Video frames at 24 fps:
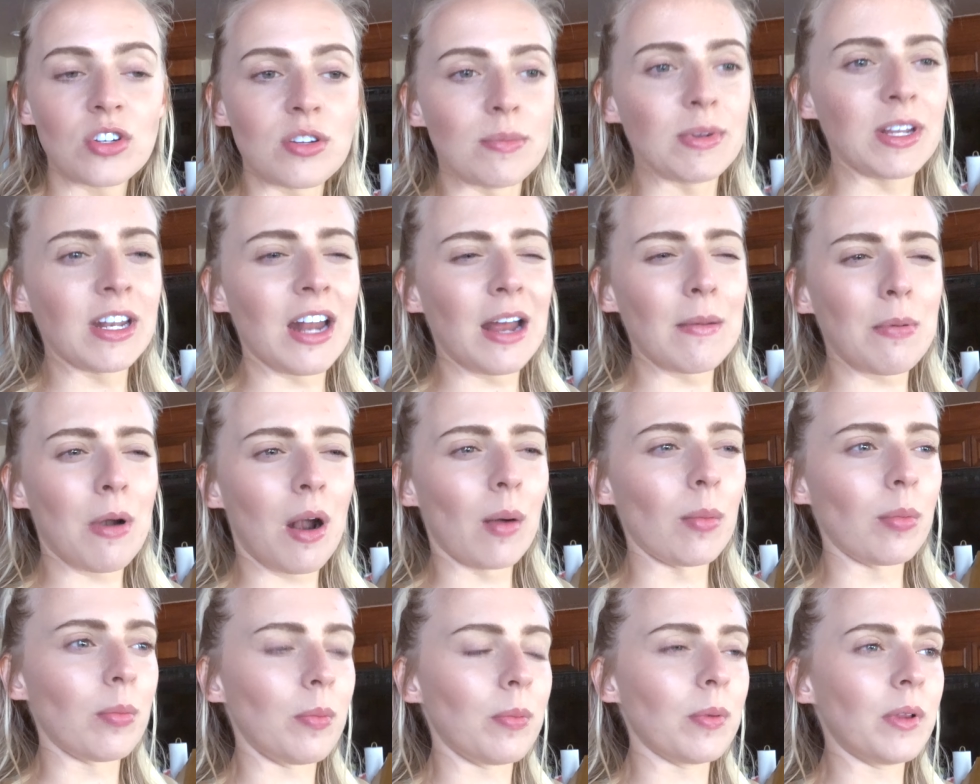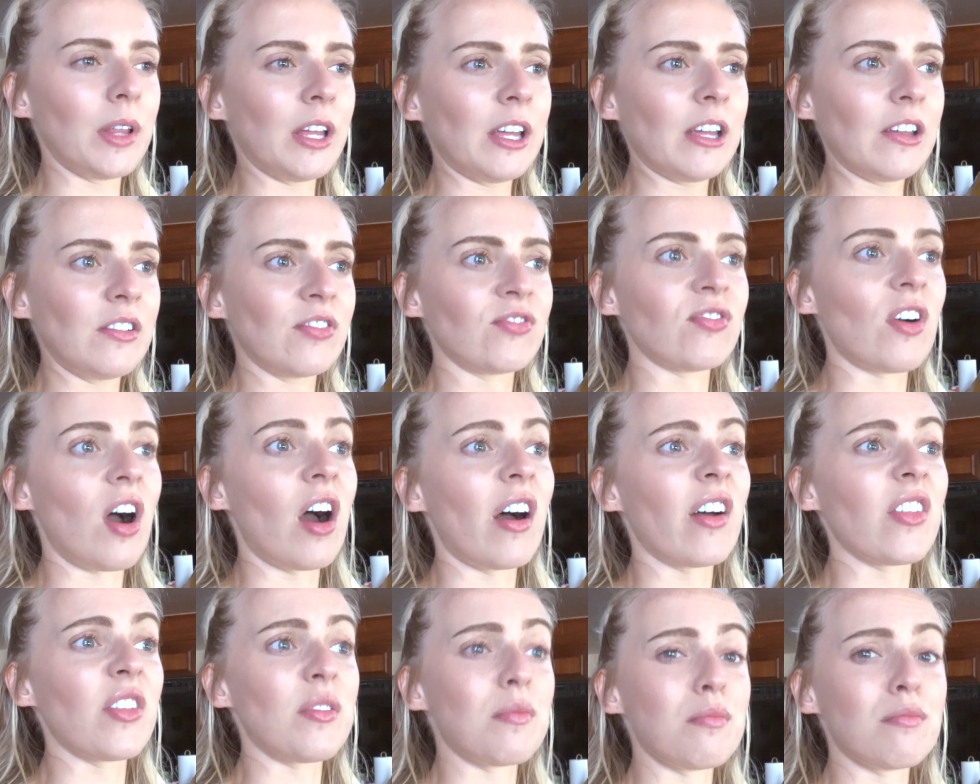Jimmy and I probably
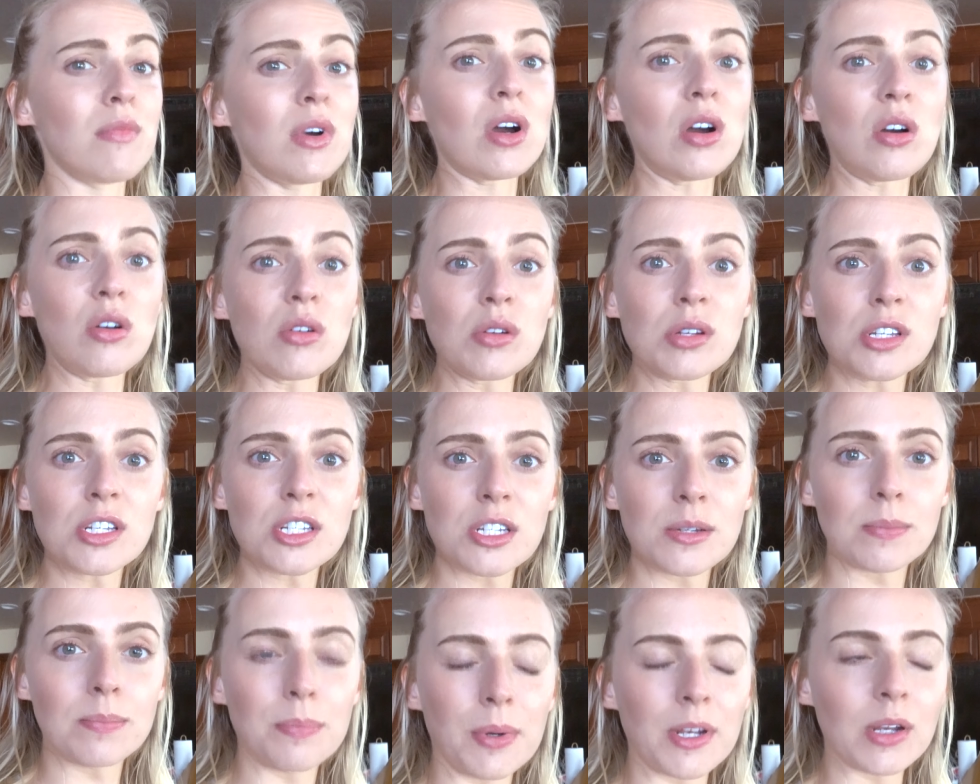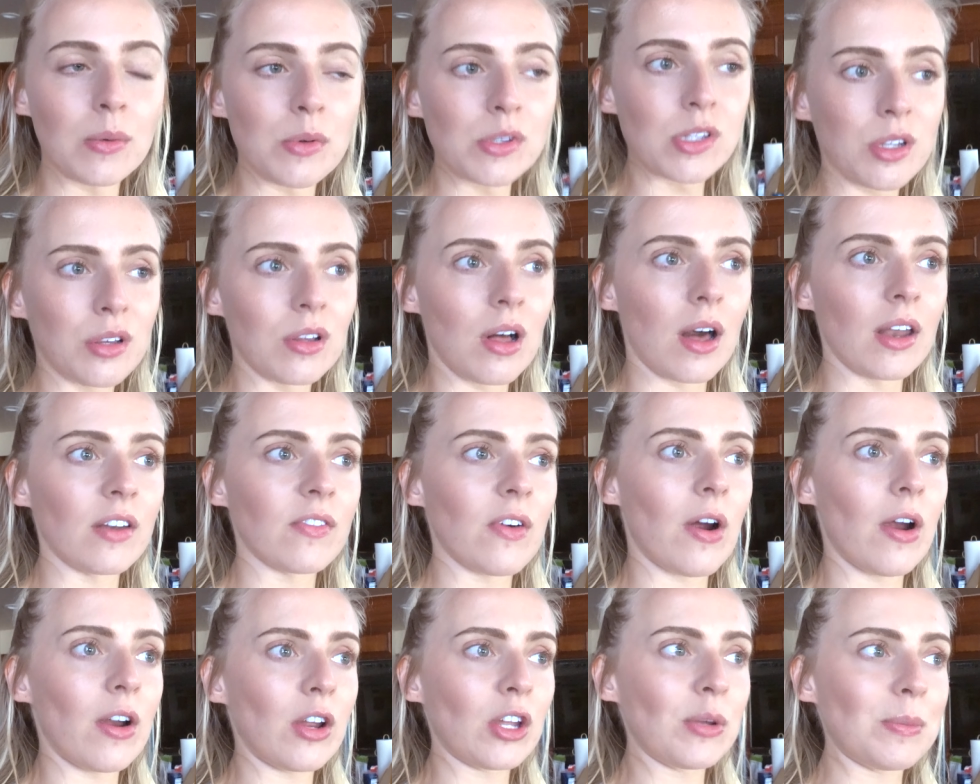fought the most, but it was a lot of
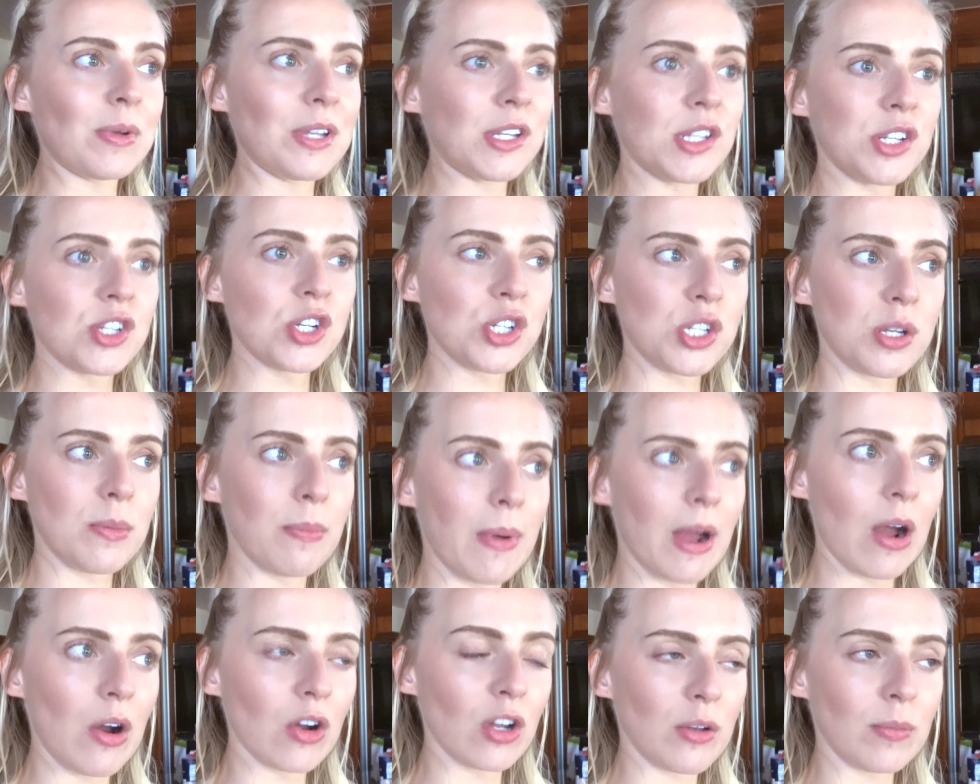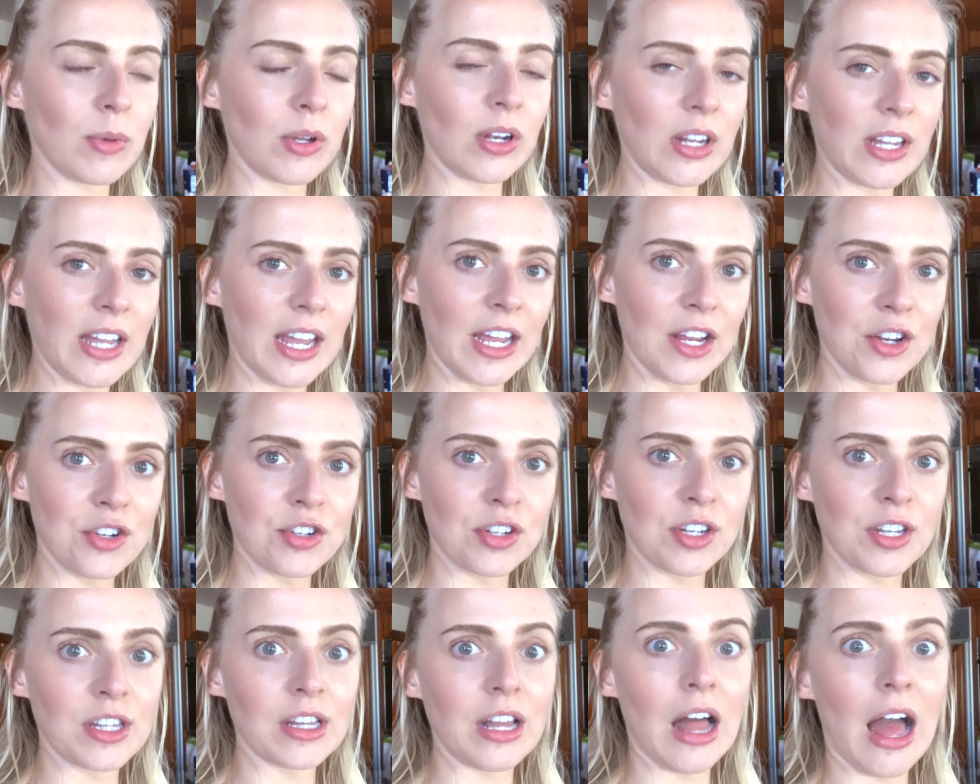arguments just about
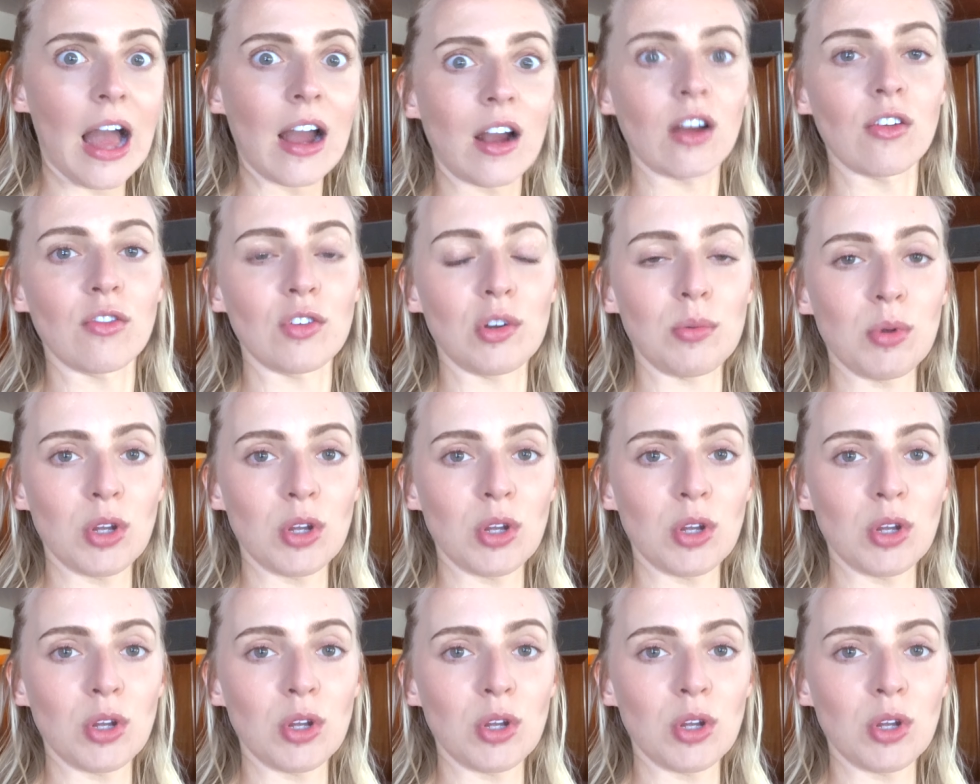communication, lack of